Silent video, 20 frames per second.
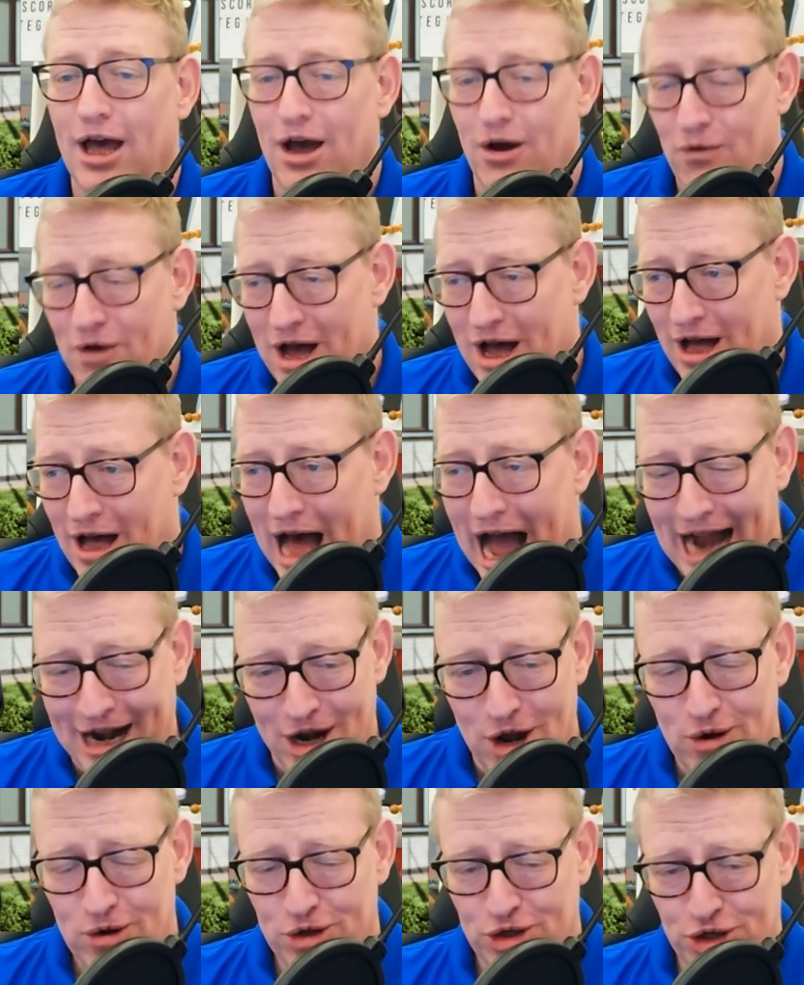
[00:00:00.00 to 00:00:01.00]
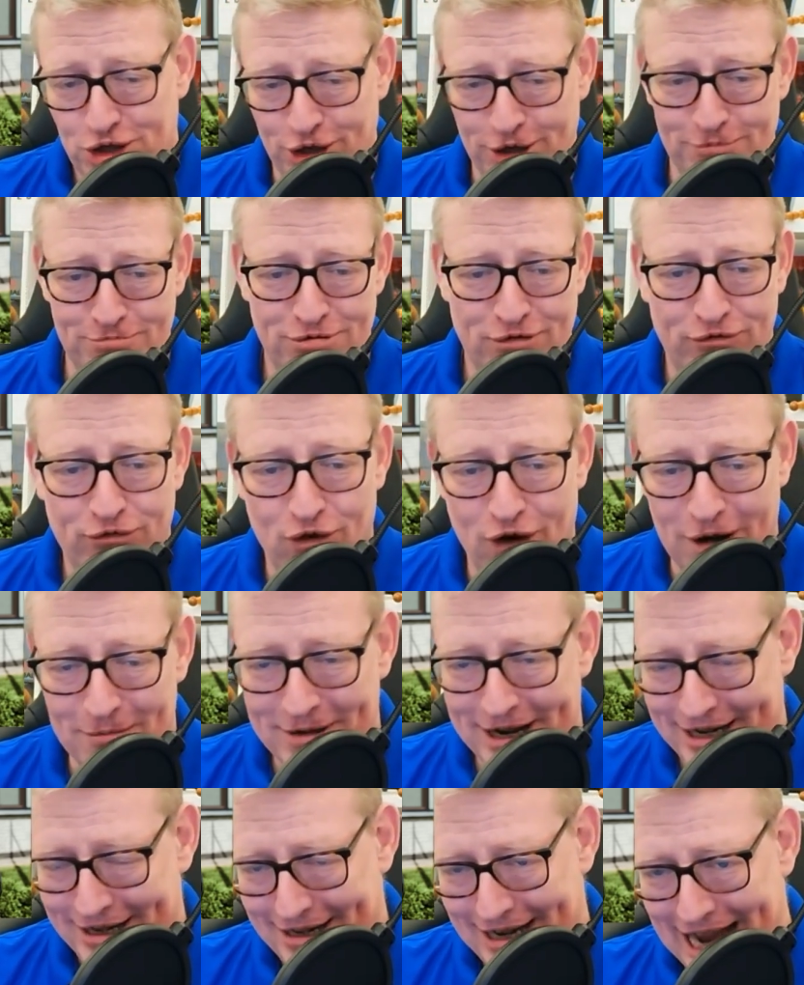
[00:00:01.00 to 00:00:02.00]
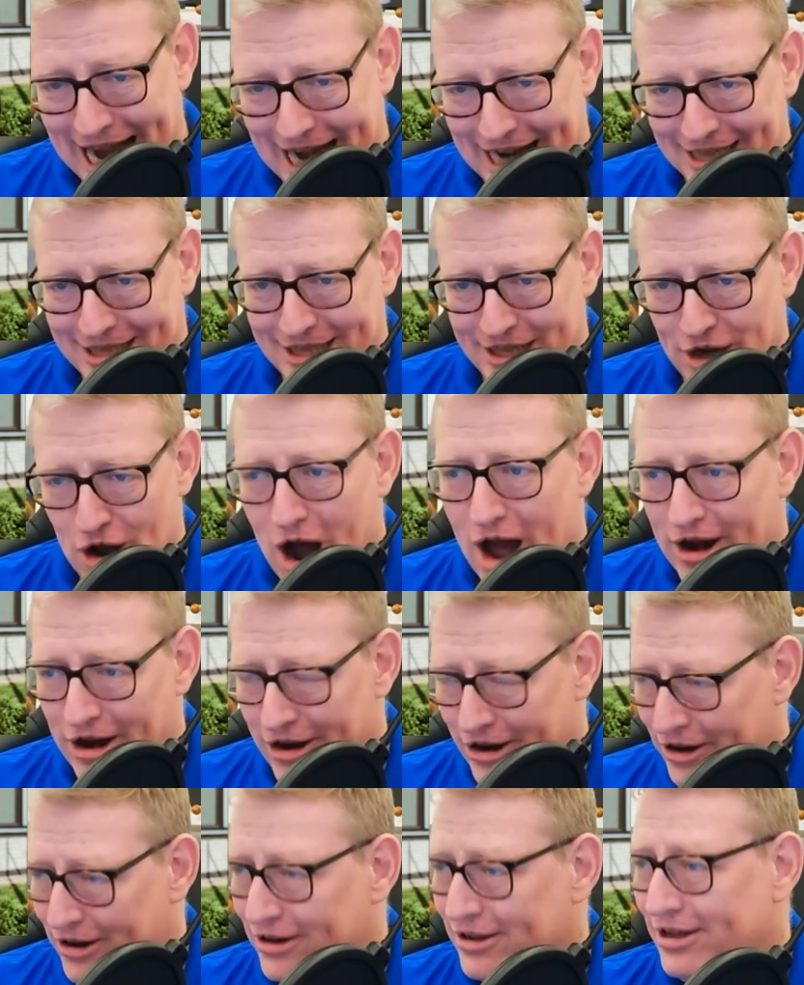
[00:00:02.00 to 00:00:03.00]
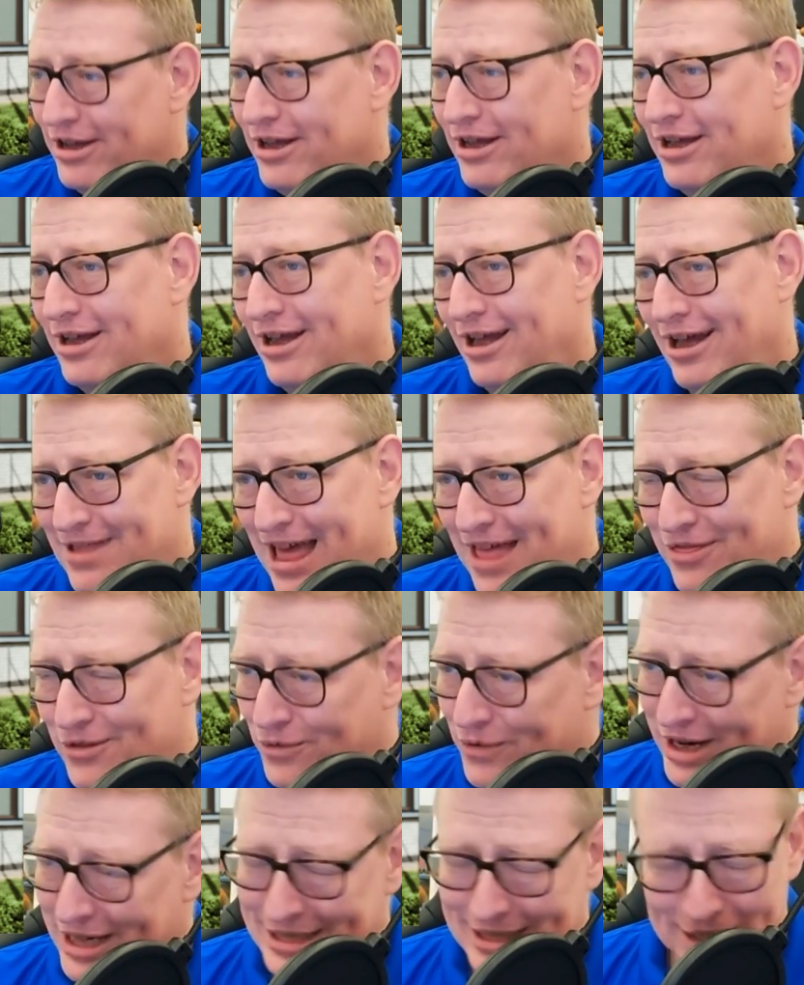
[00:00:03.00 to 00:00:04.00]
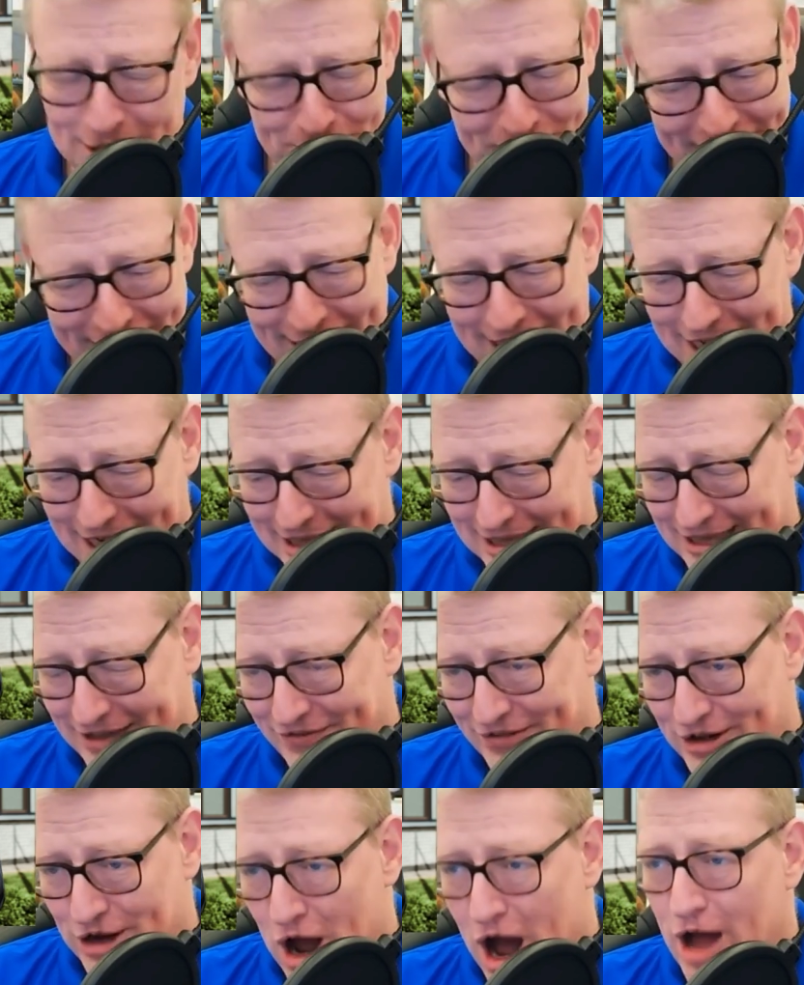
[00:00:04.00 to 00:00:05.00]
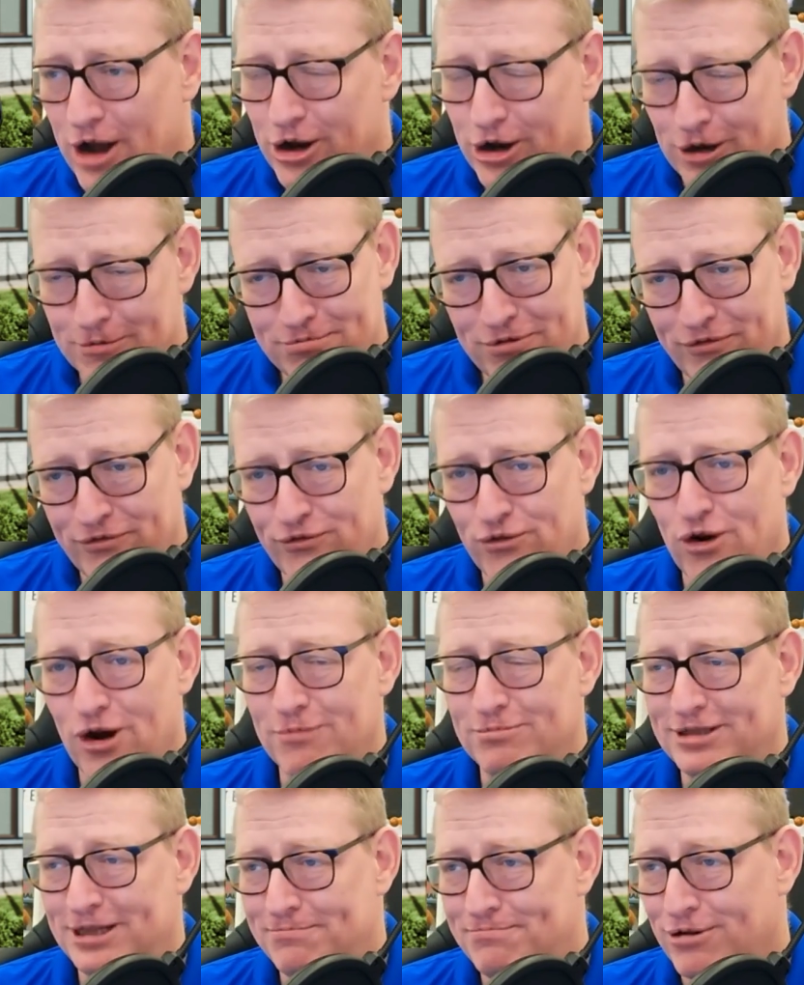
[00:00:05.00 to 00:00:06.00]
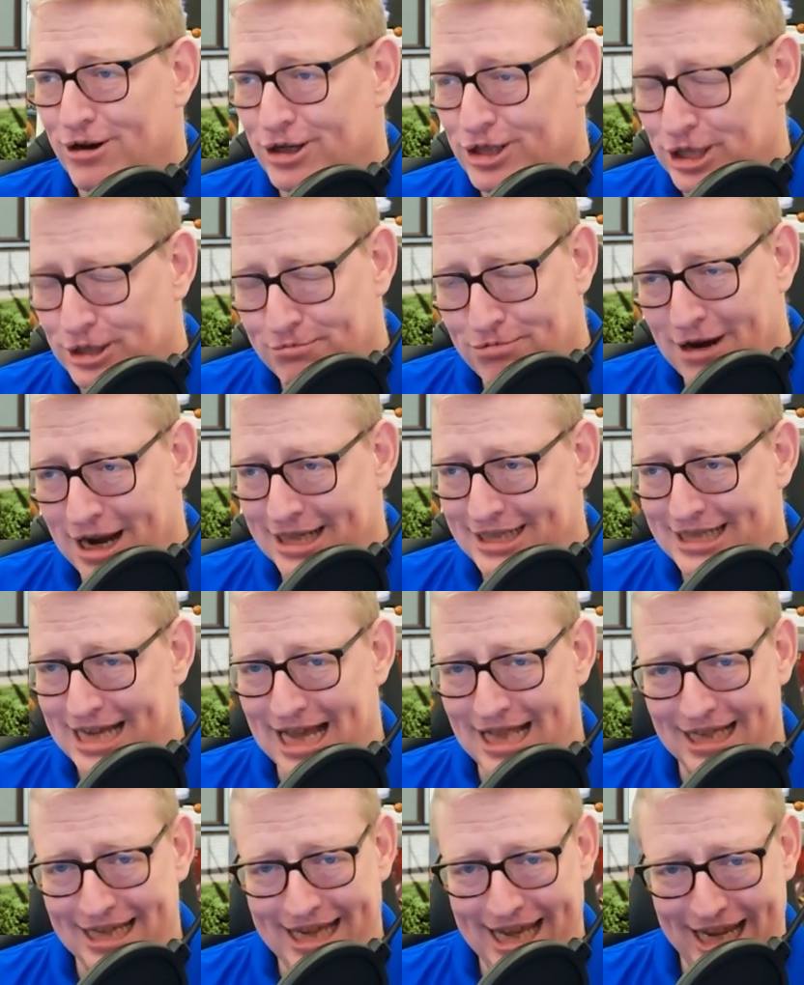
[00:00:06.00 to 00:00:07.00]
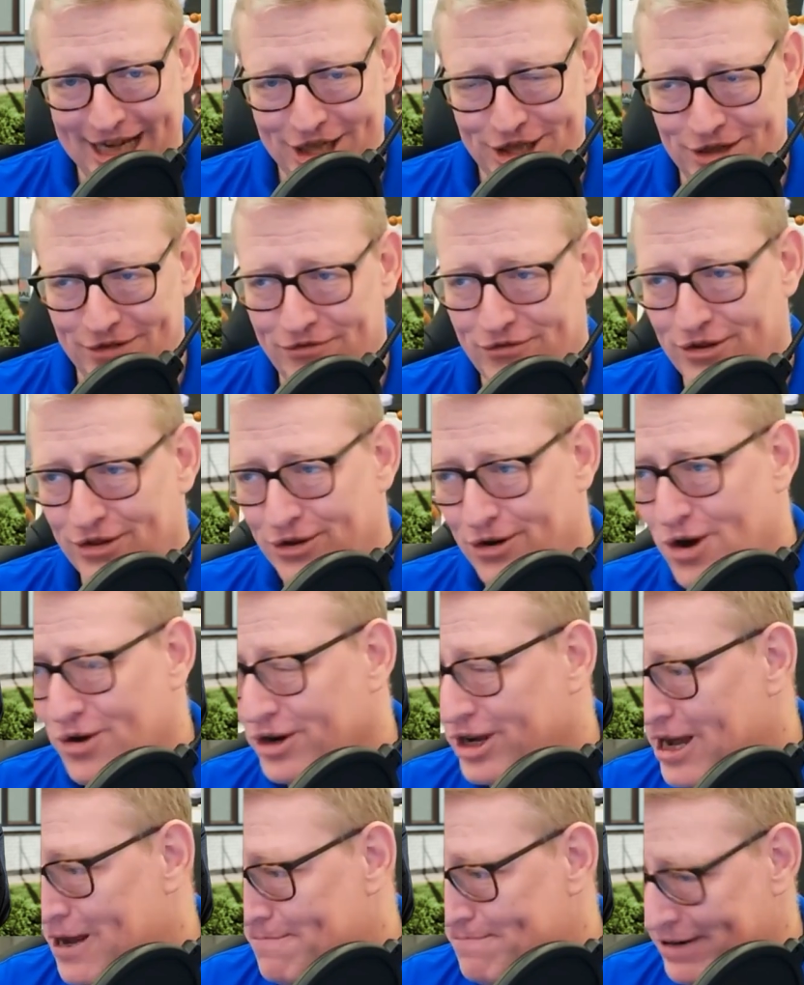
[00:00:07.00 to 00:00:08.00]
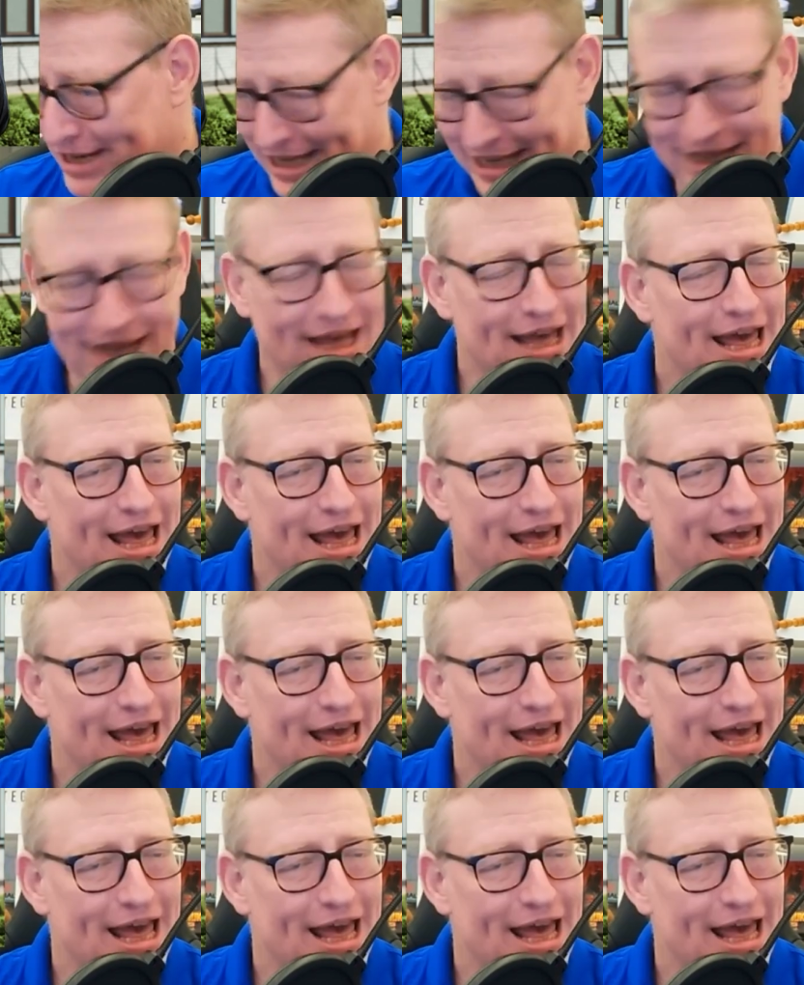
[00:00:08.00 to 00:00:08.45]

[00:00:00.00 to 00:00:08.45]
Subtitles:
Well, I know who shouldn't perform it, and it's the auditor. And the reason is because if an auditor performs a purchase price allocation for their own company,